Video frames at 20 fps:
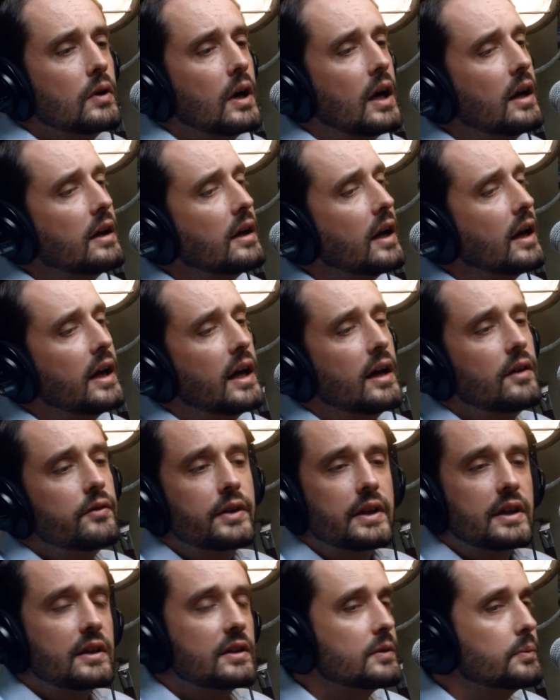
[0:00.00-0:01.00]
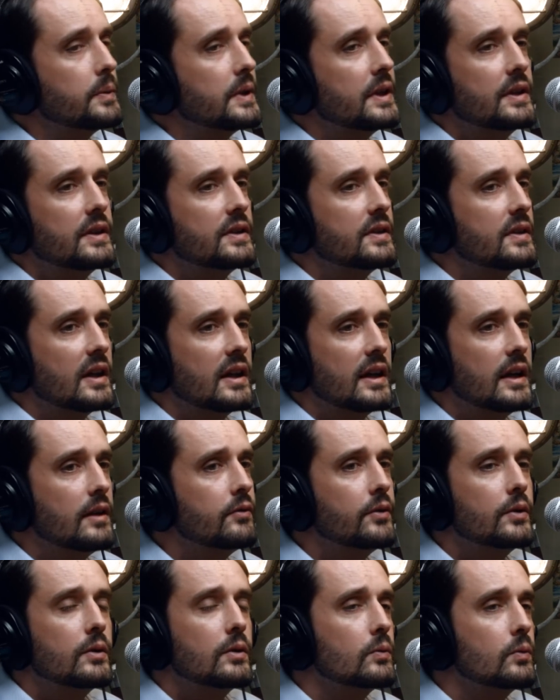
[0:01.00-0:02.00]
I haven't experienced that.
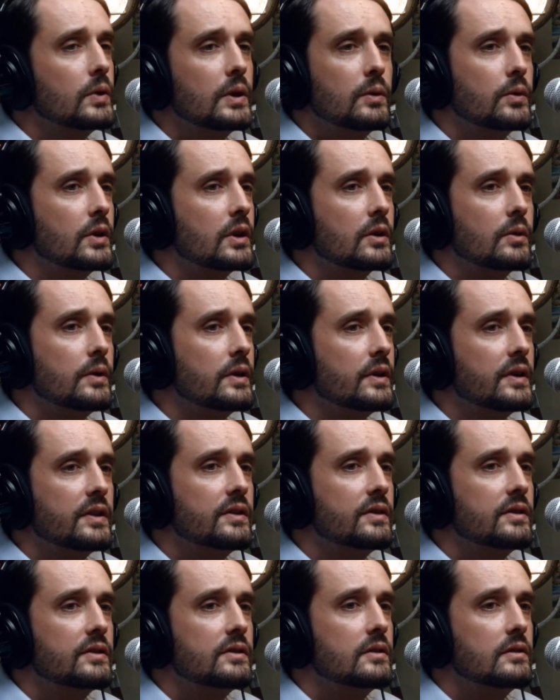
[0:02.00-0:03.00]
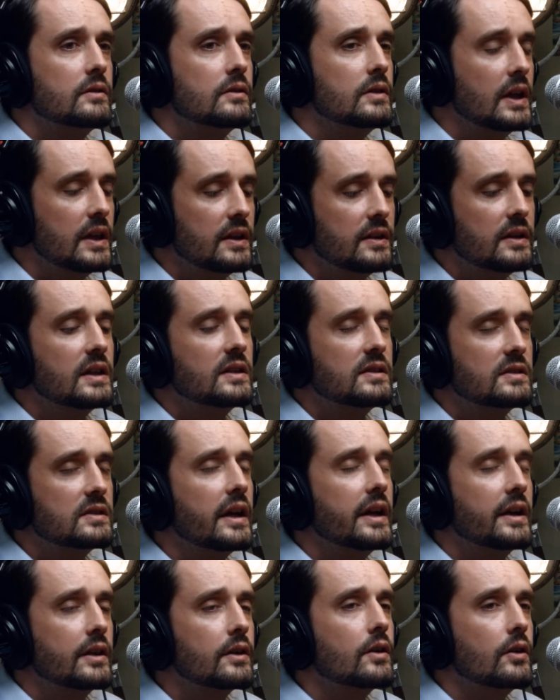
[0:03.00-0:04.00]
Everyone we work with, they
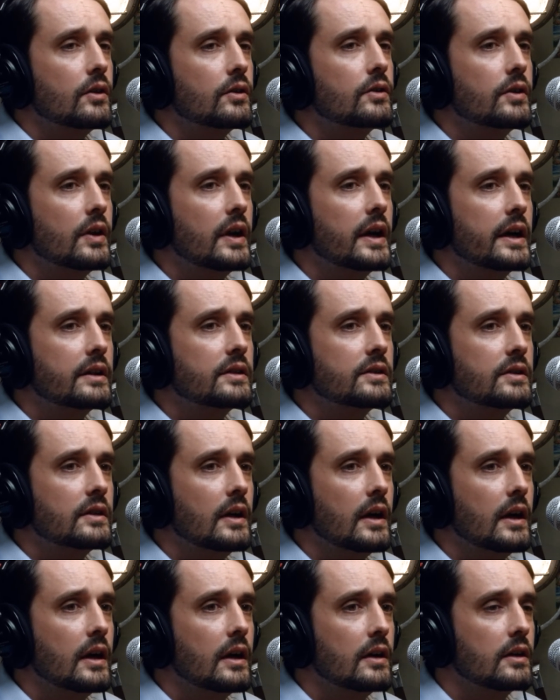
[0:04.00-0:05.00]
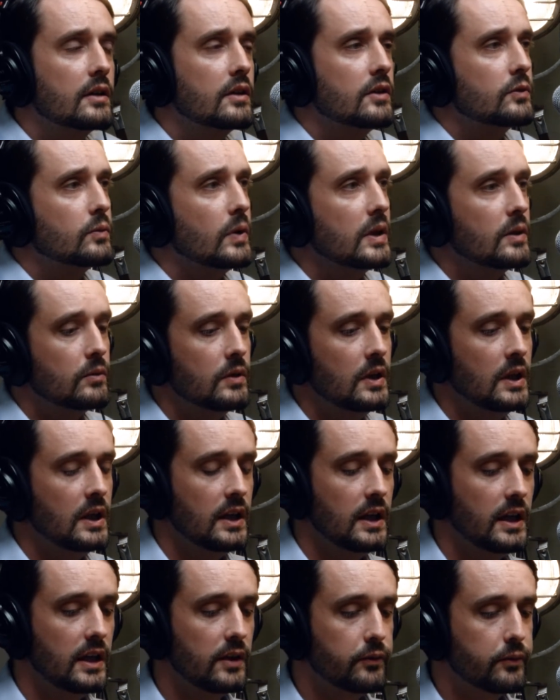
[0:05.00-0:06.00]
sign contracts. Because
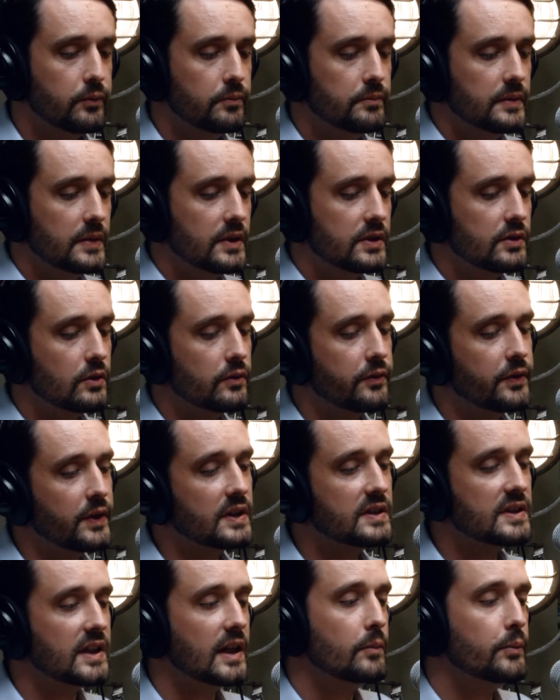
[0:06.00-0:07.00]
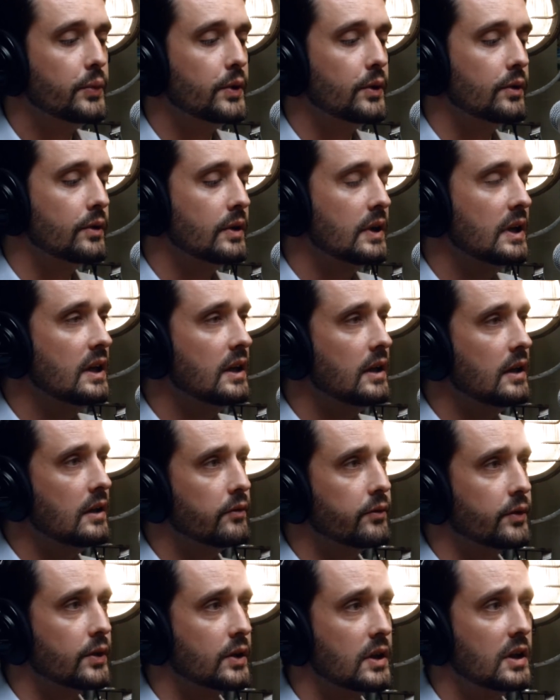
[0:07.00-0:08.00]
for example,
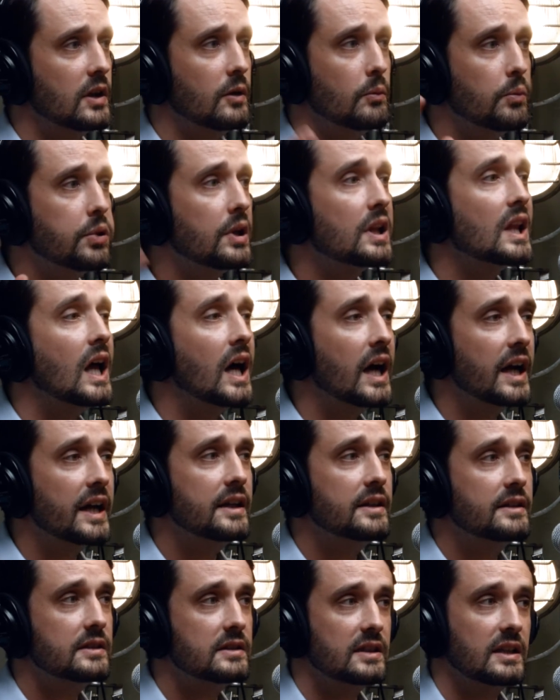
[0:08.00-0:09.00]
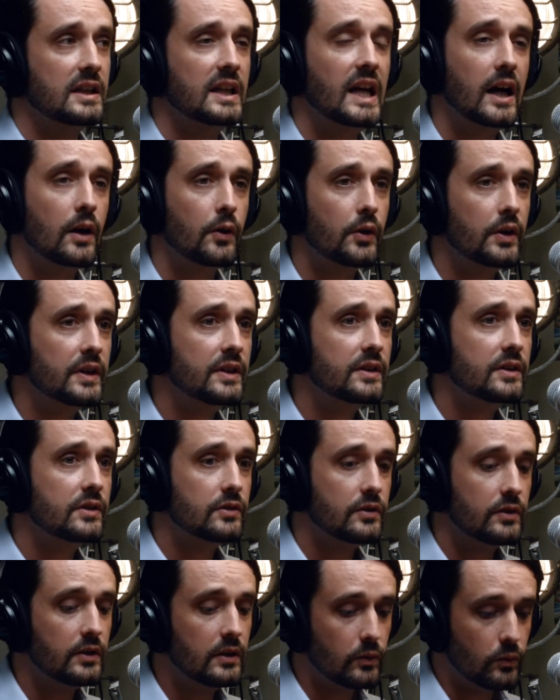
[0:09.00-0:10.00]
for compliance in our
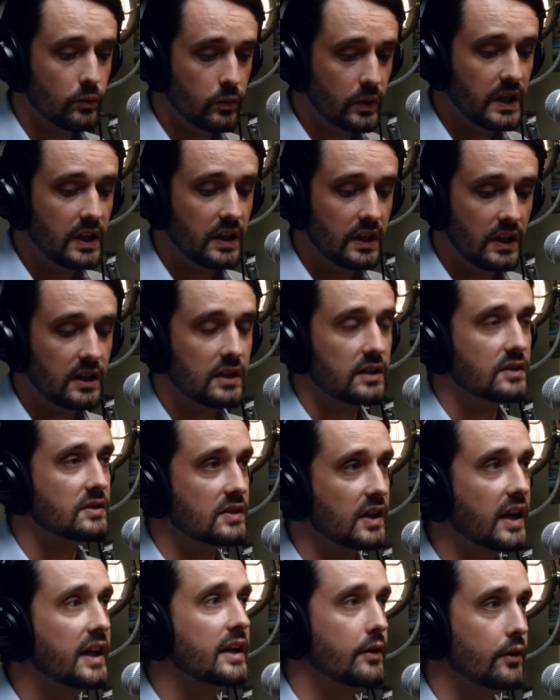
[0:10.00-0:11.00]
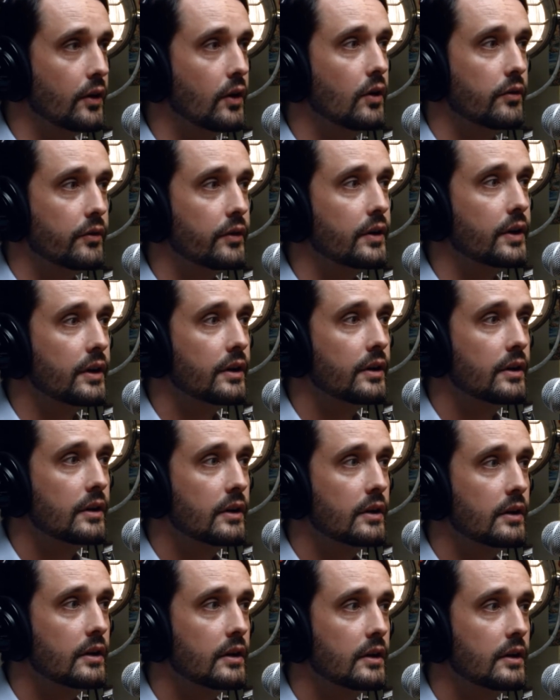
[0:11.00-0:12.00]
industry, we need a signed offer.
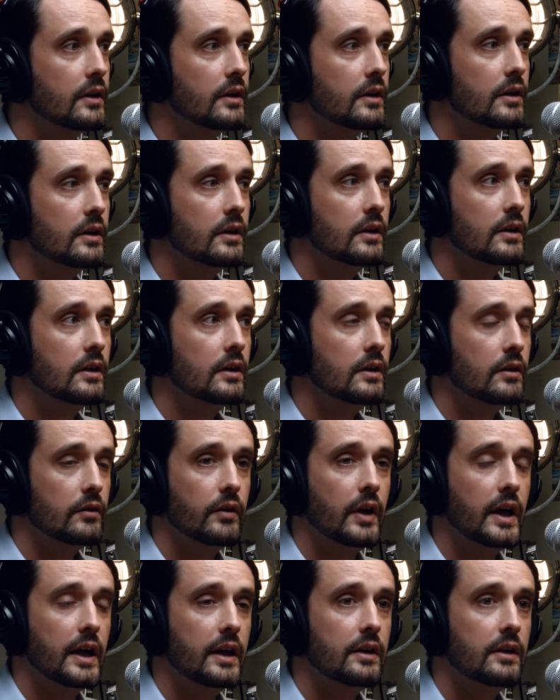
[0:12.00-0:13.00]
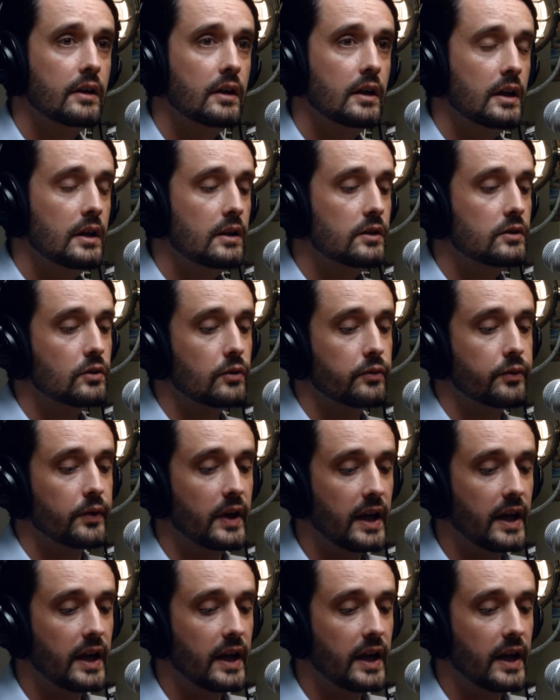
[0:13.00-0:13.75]
Right? Yeah. So for